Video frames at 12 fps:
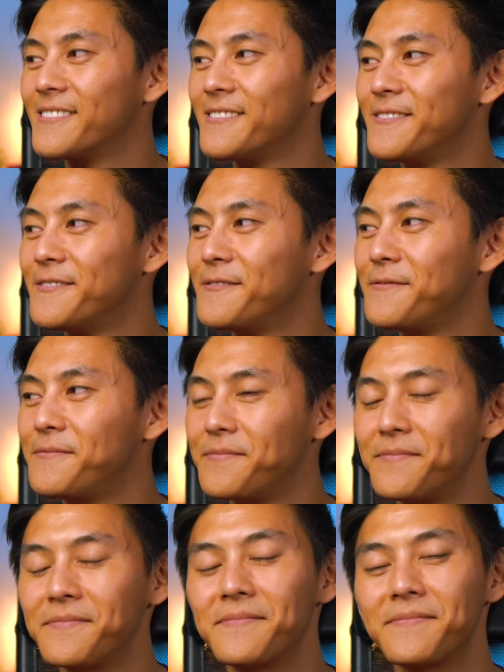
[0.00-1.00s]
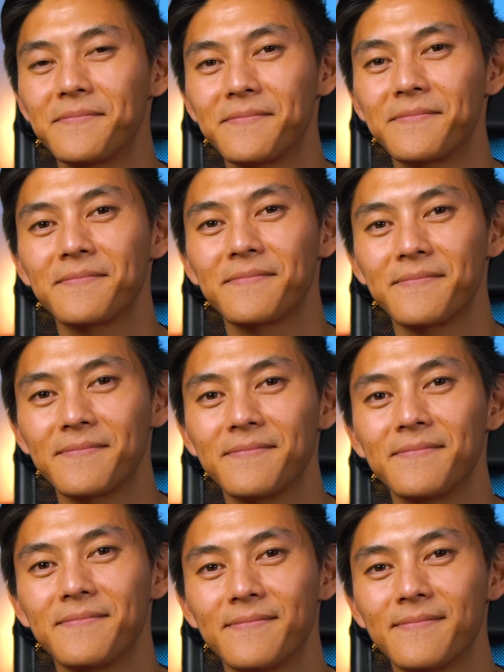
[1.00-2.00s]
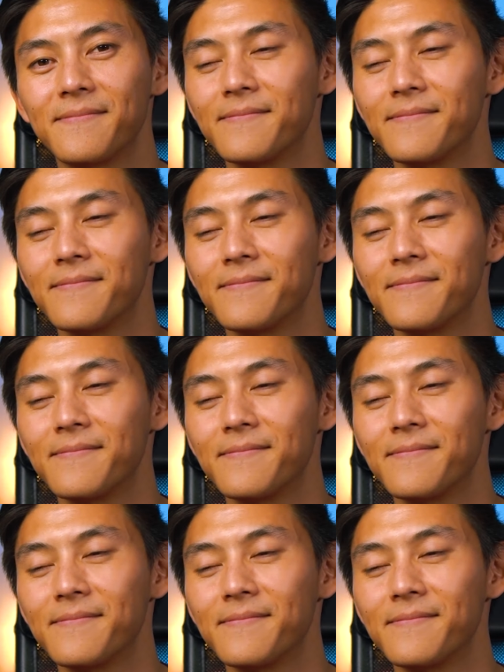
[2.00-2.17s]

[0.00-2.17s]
[no speech]